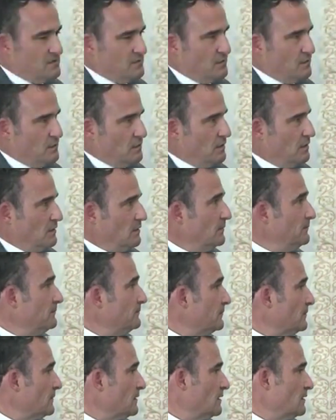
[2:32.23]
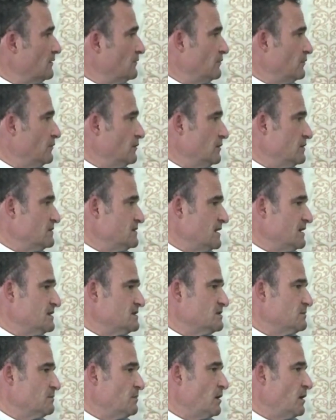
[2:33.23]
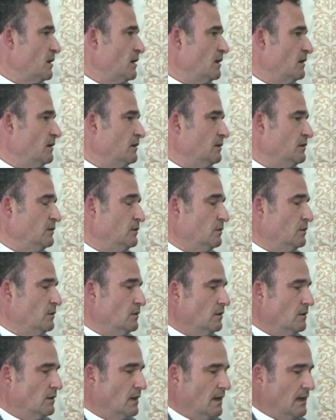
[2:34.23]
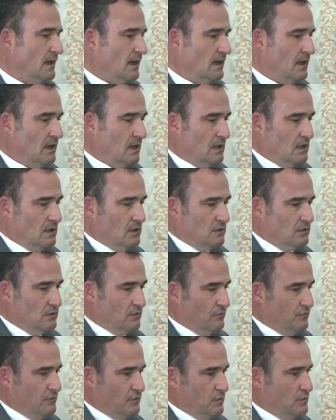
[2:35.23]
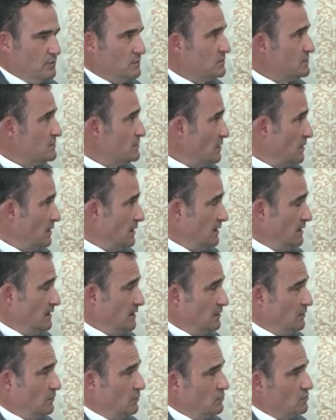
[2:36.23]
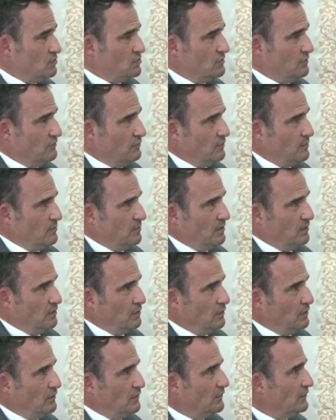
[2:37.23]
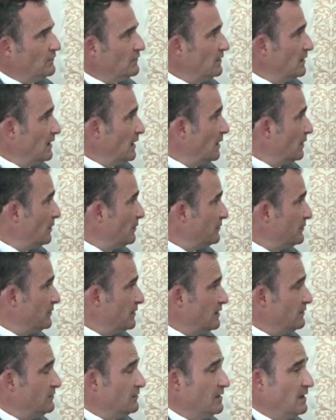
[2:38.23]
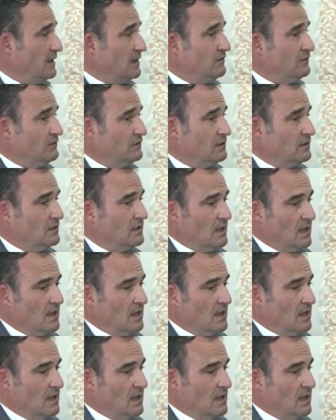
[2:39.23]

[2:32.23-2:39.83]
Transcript: for Zanzibar, your views on inclusion of women and girls in health and education.